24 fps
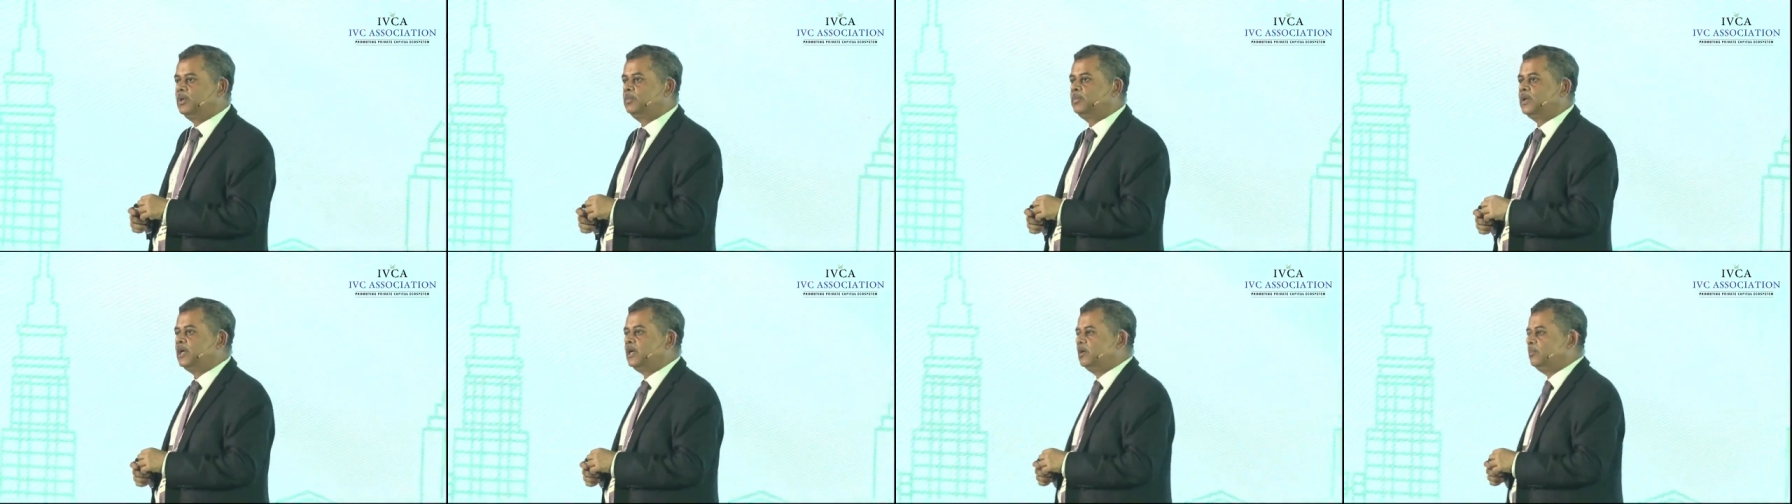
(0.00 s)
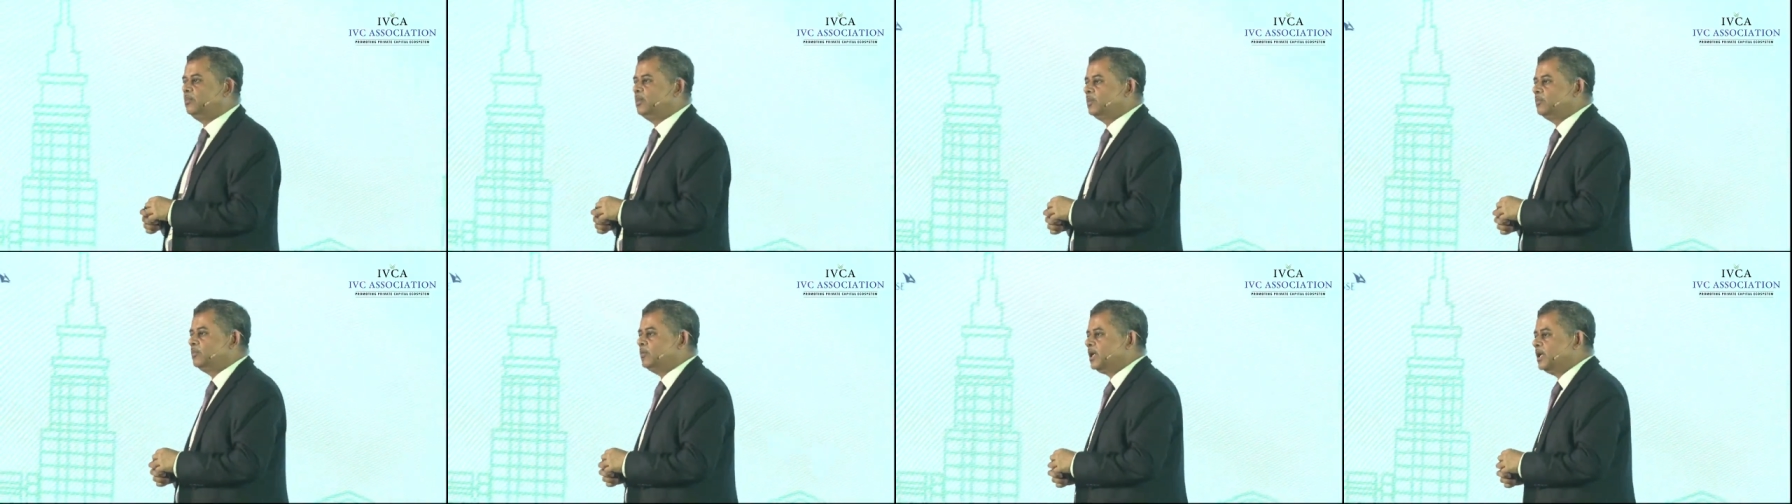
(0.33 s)
the
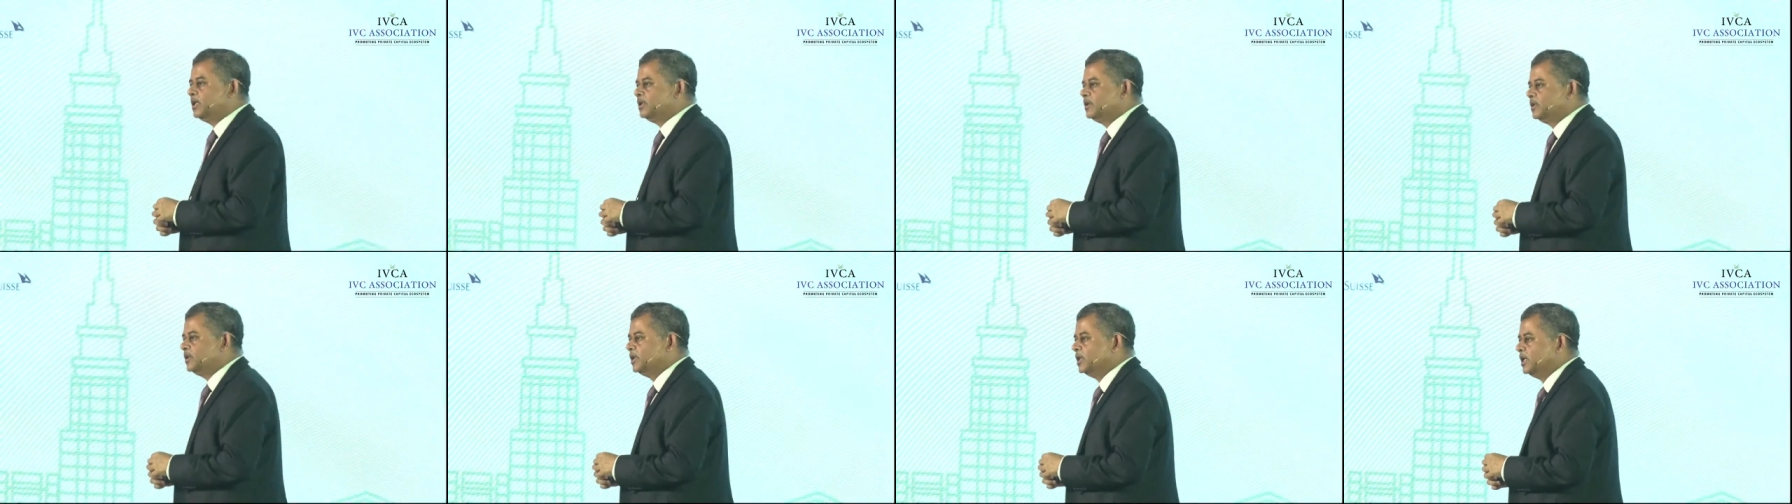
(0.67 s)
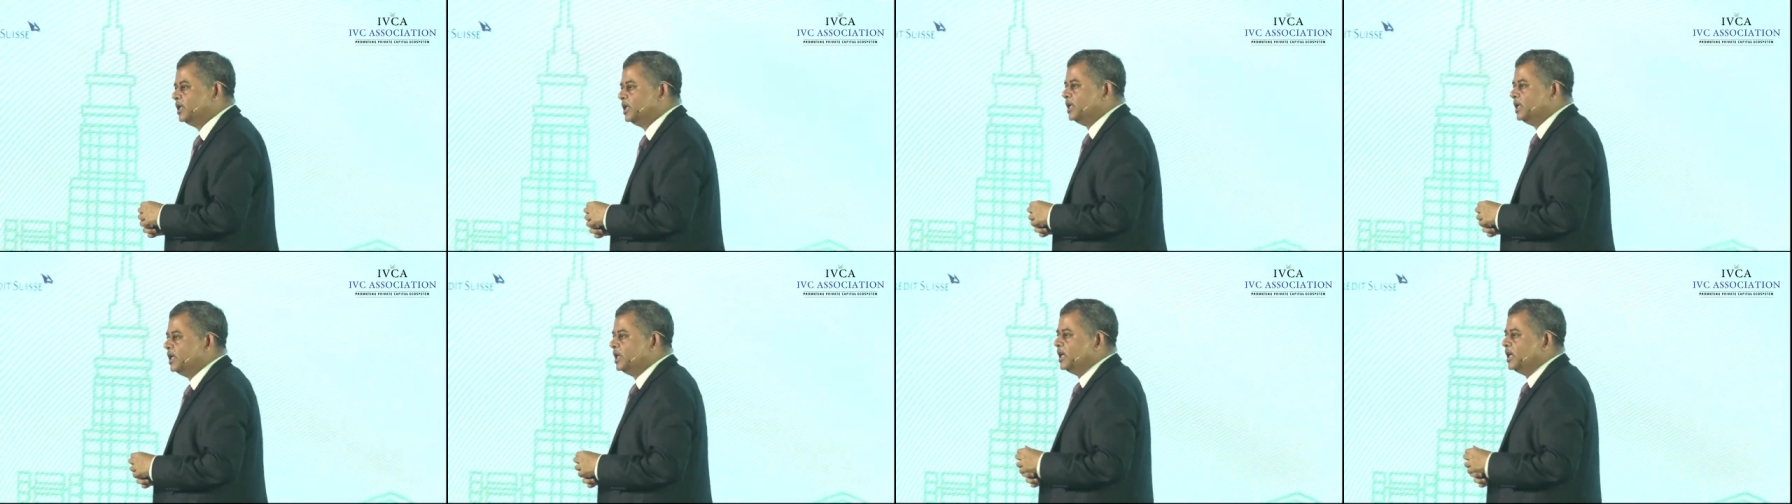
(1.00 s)
economy will reach.
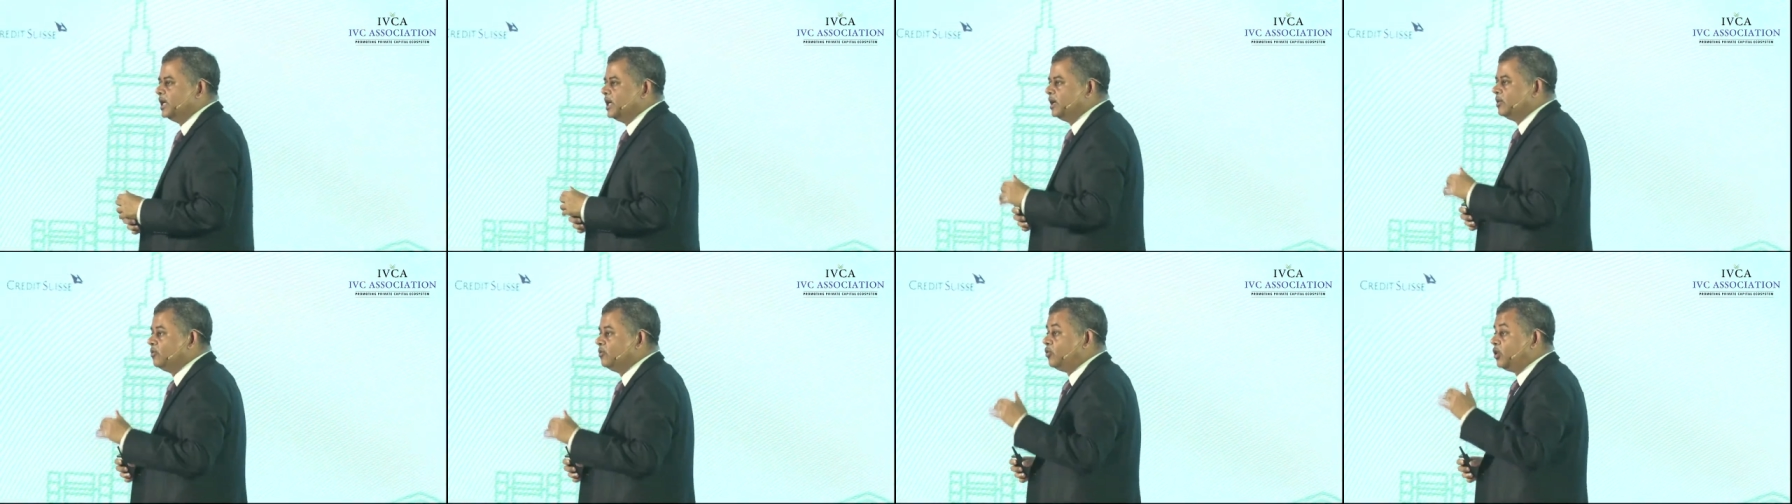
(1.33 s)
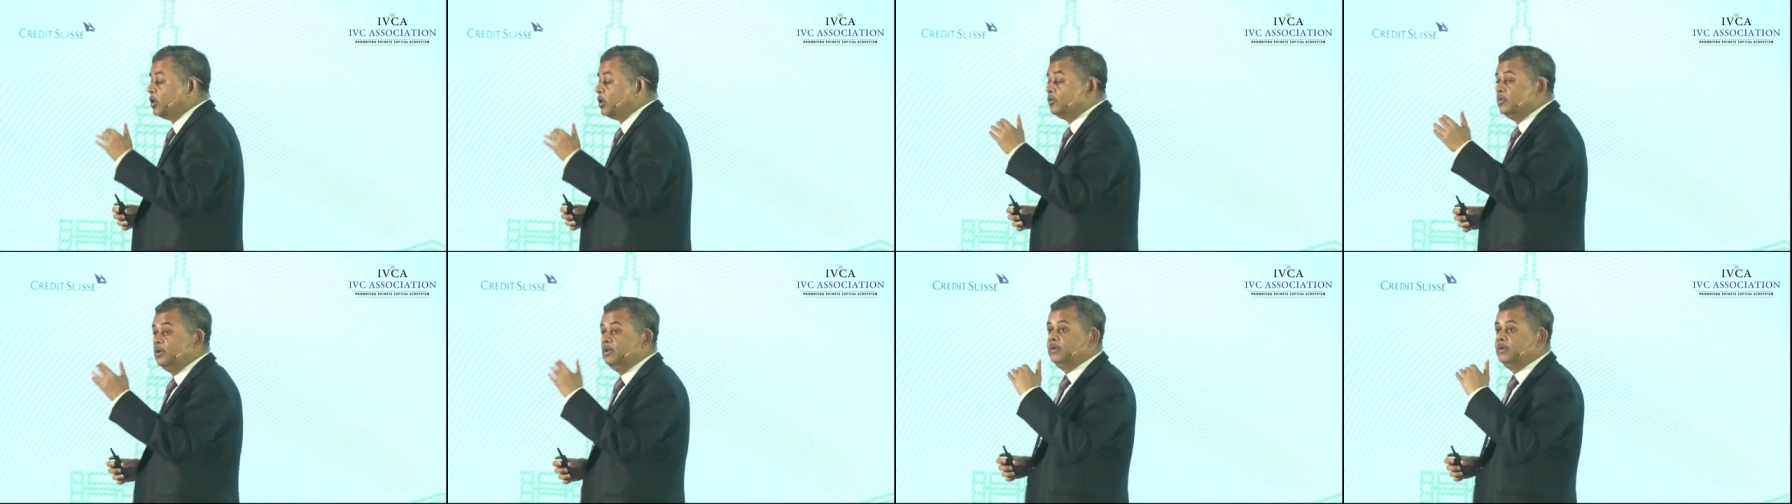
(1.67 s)
How
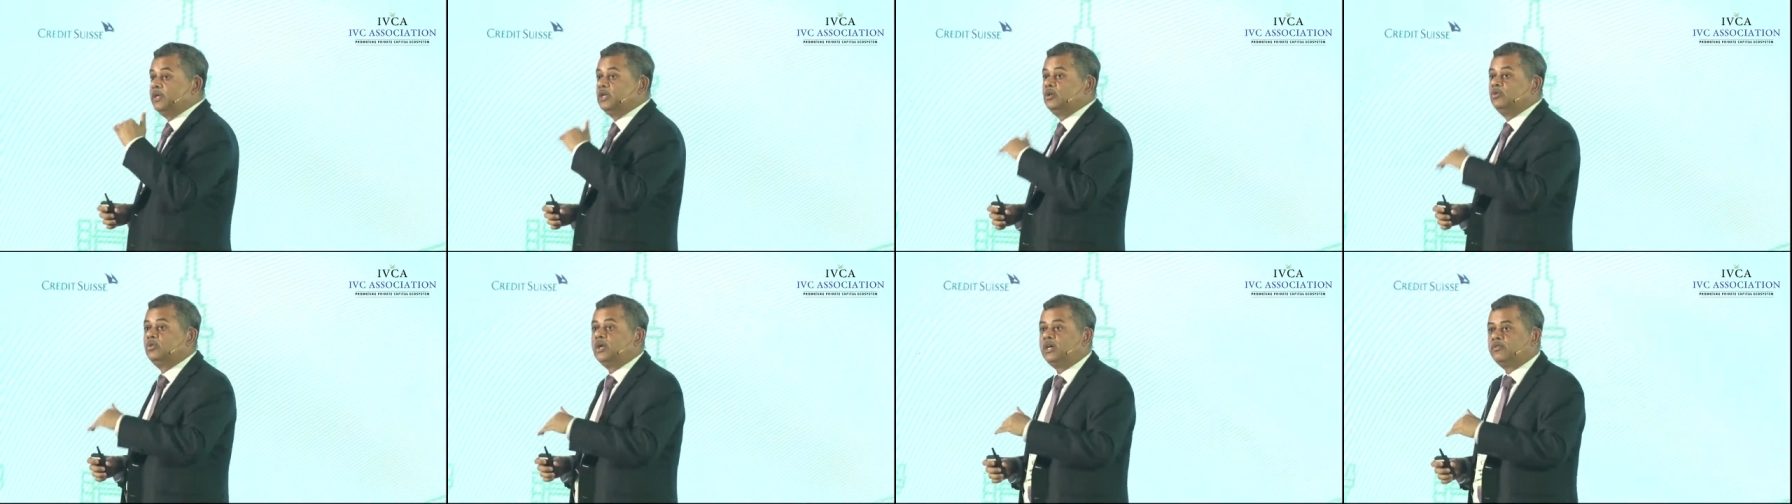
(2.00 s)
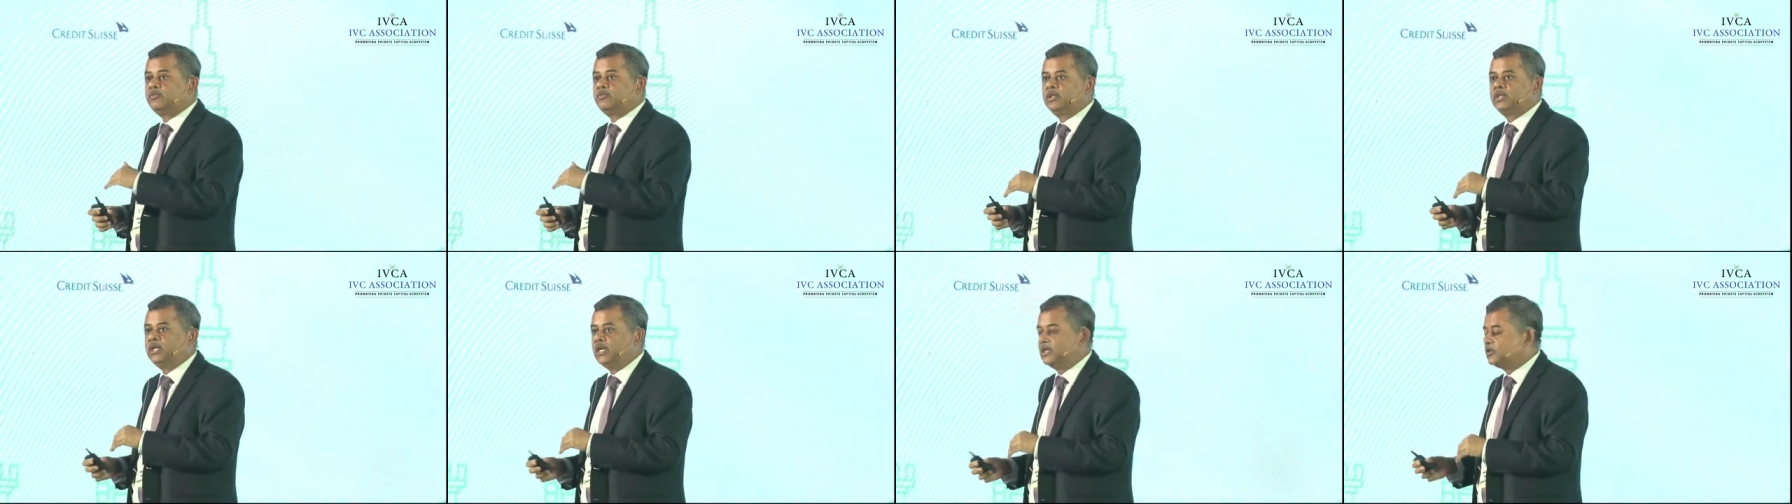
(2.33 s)
close will we
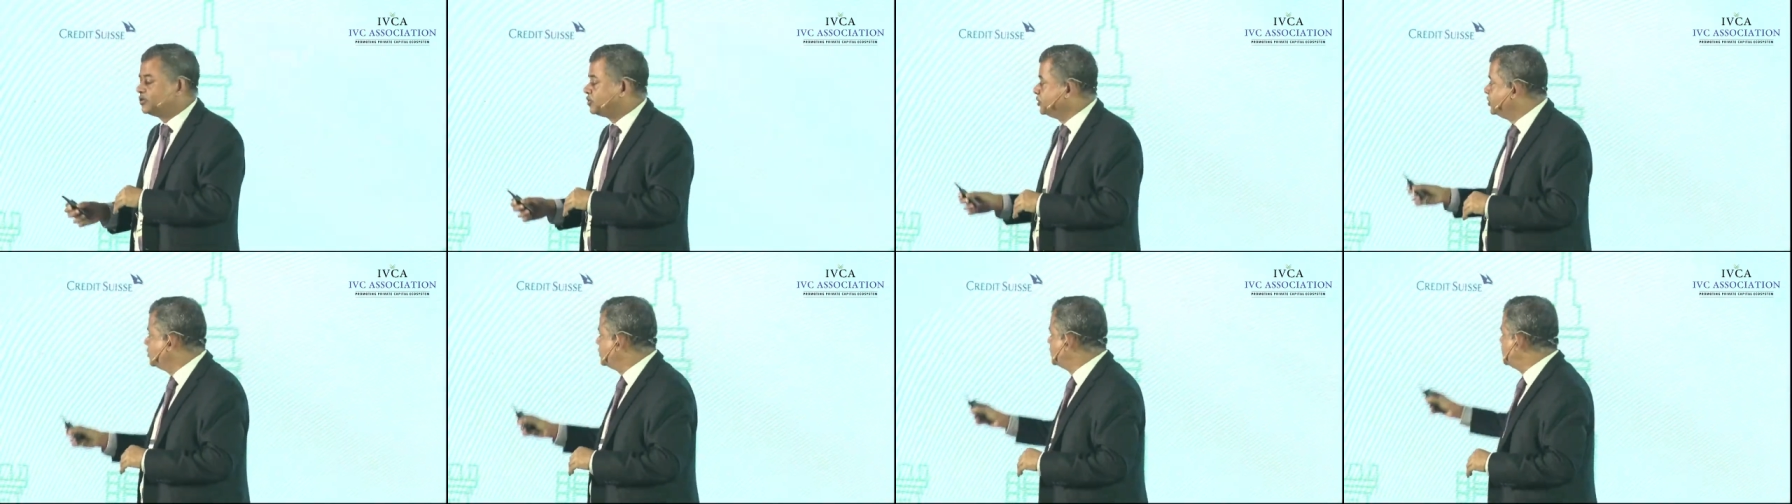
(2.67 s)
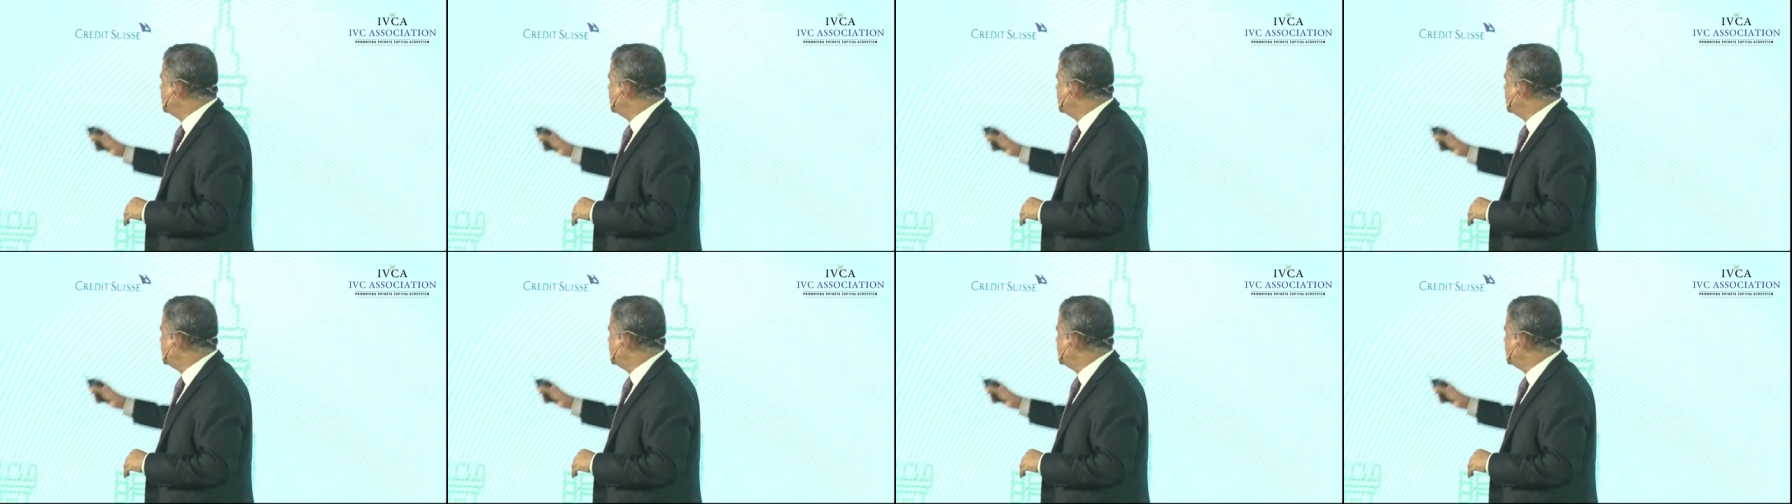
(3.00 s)
get to the